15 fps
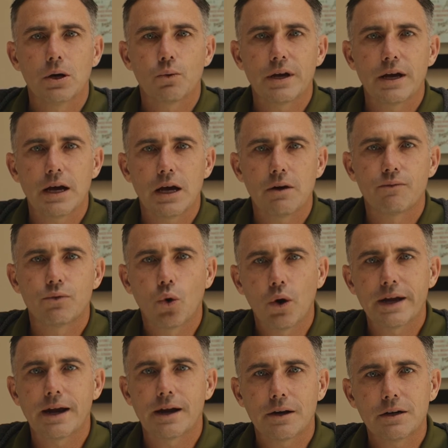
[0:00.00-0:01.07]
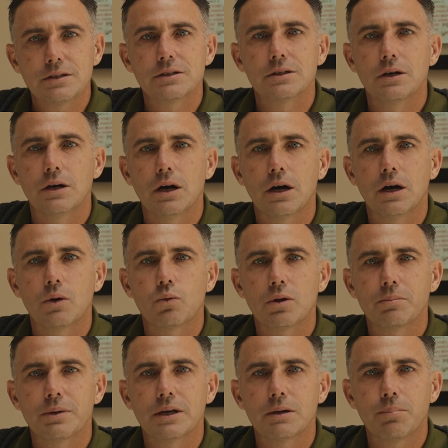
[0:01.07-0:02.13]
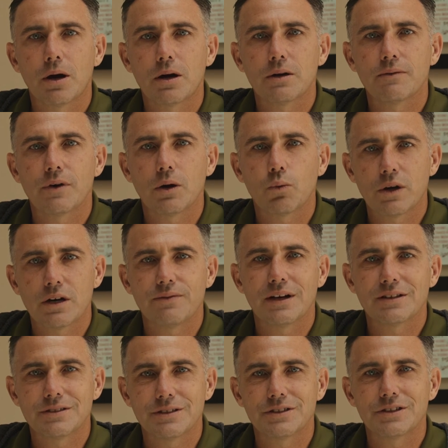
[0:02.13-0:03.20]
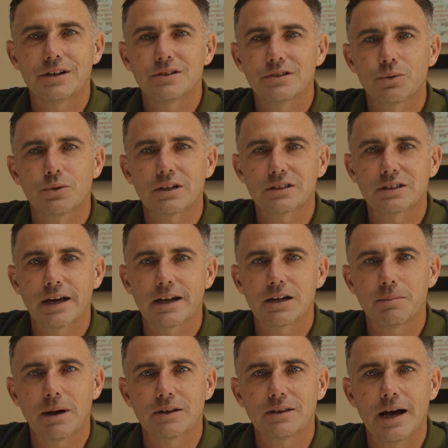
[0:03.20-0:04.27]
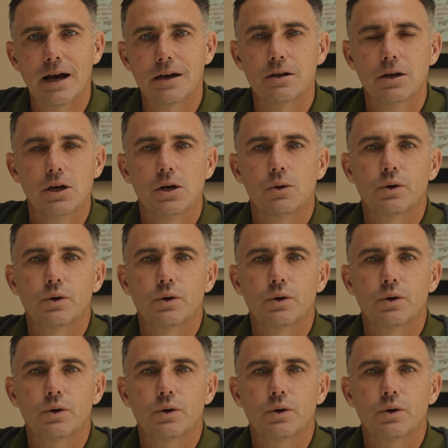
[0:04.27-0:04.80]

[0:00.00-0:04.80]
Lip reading: We have Roy Ayers will be part of Winterfest this year, so we're excited about that.